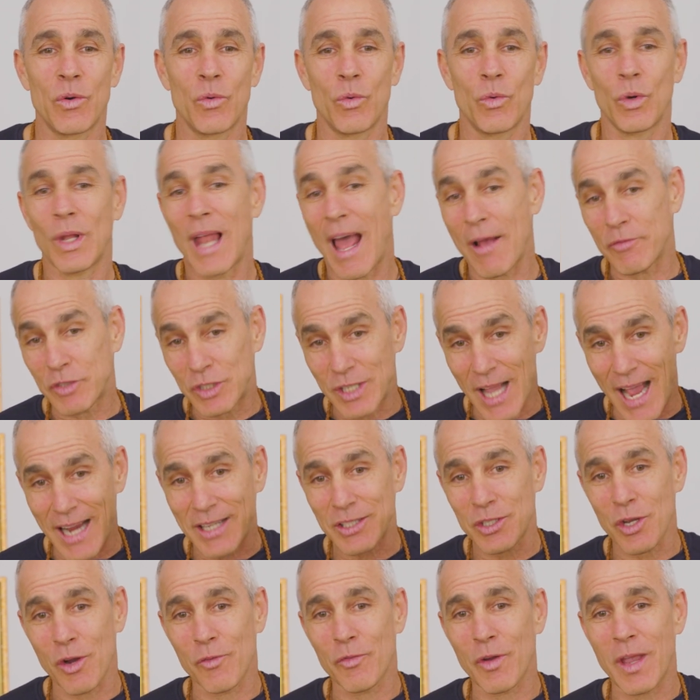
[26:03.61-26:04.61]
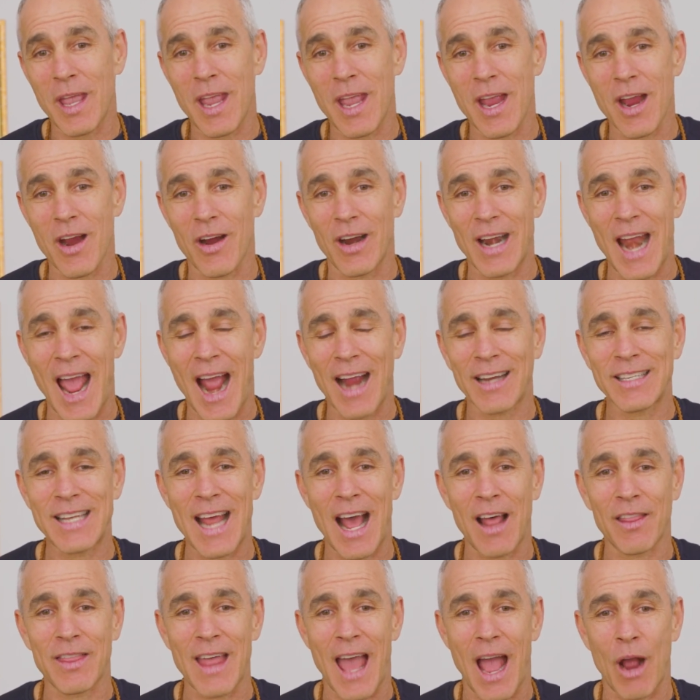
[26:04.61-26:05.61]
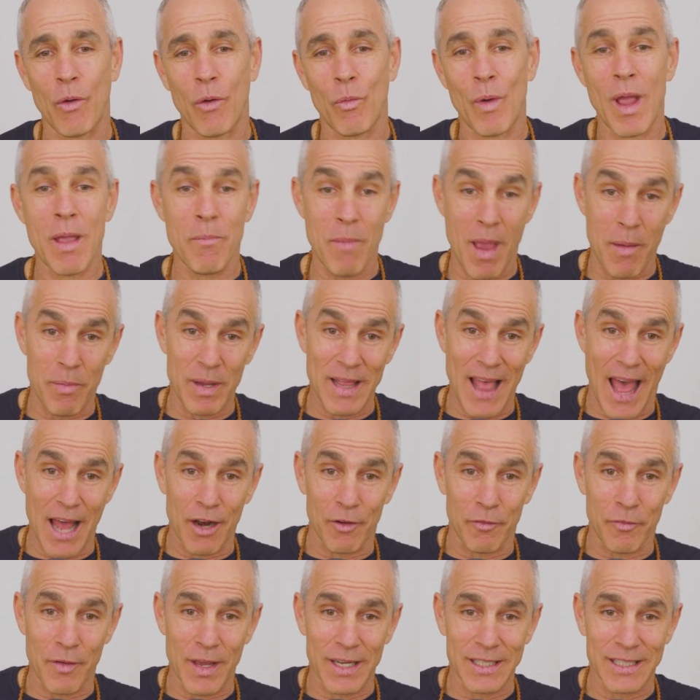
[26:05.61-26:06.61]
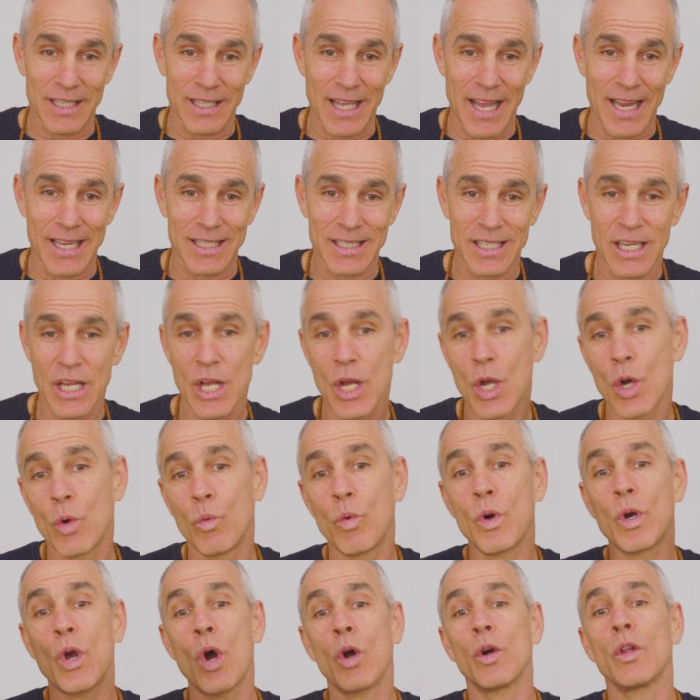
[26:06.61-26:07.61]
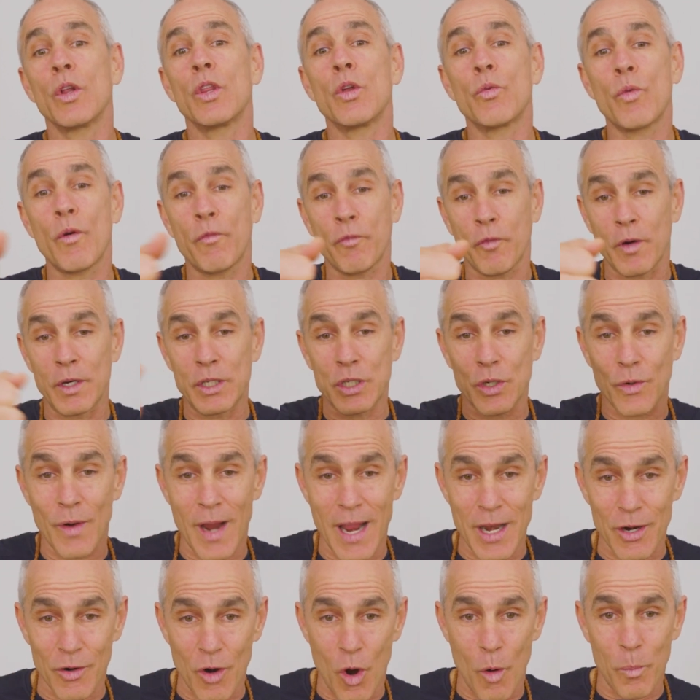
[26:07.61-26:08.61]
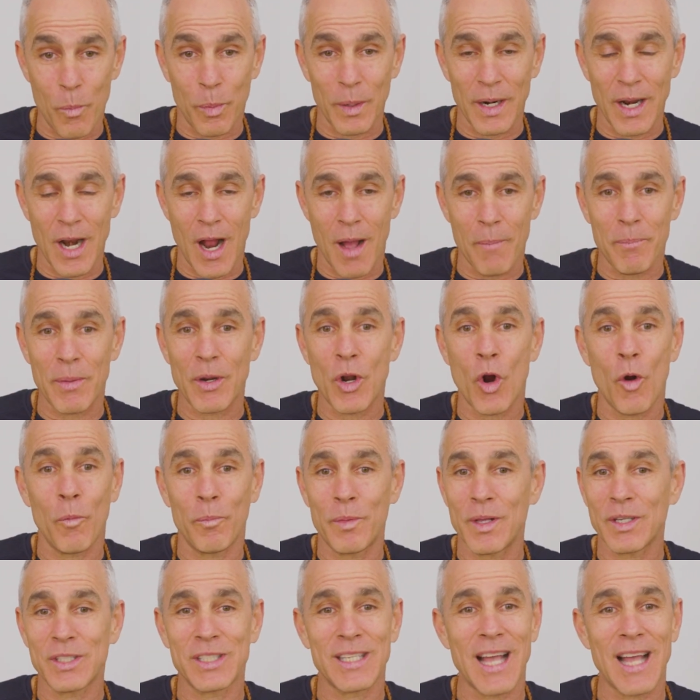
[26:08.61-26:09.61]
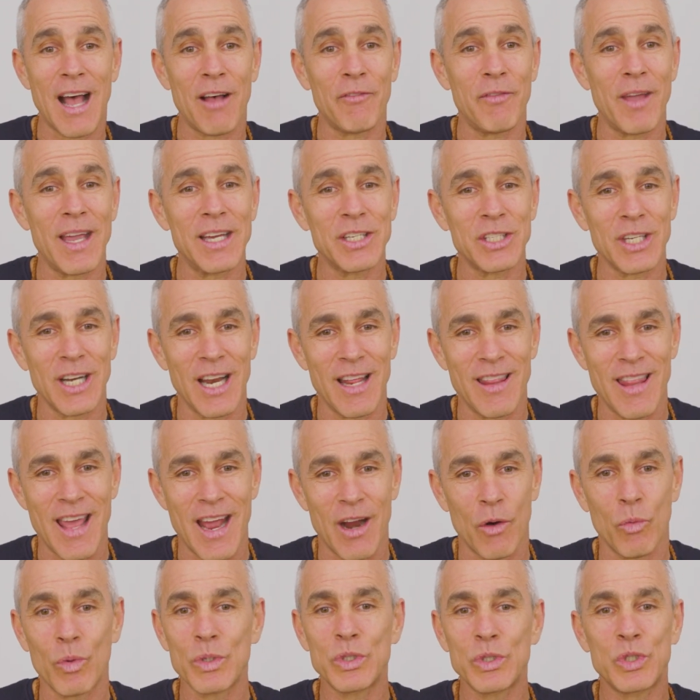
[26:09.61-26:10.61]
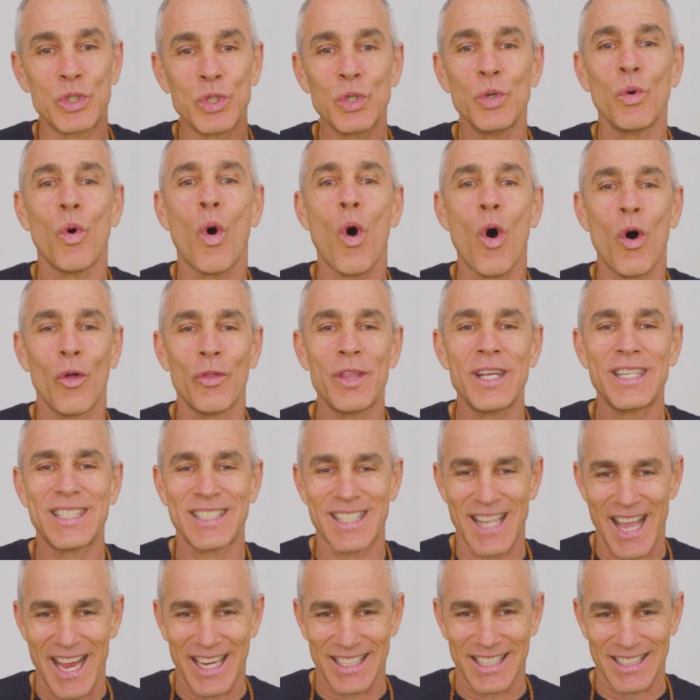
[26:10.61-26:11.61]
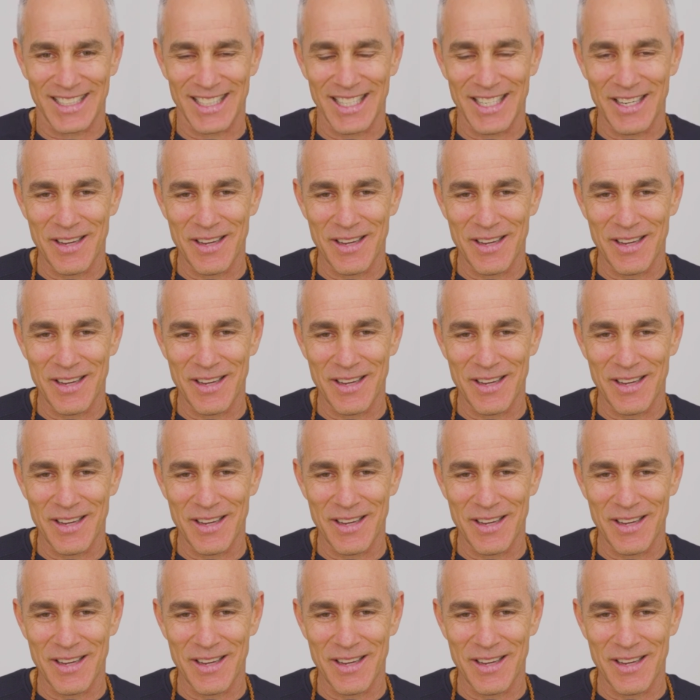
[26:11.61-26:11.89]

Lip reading: We'll have sex over here and act out that way. Maybe that'll fix things. We'll go to the refrigerator, open it up, and hope there's salvation in there. We'll do all these things.